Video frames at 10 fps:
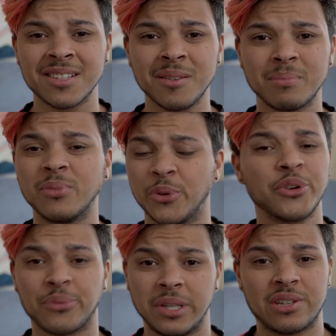up, do
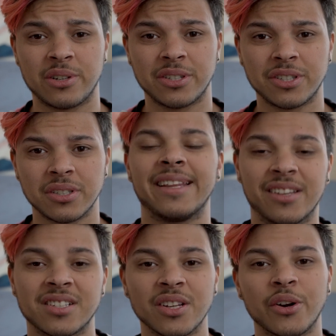your research. It
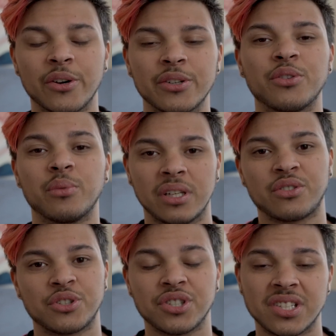does not hurt to
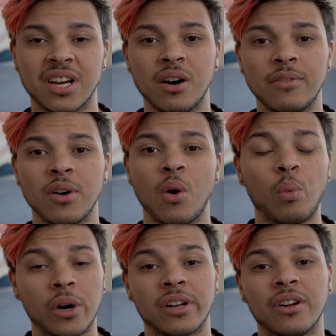research yourself
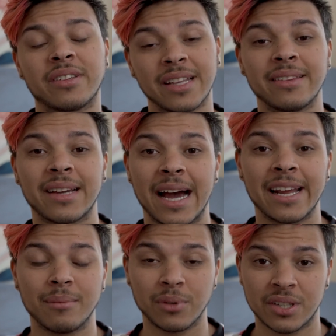what an authentic
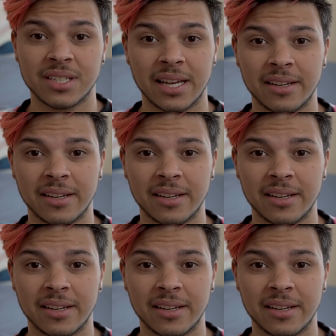item looks like.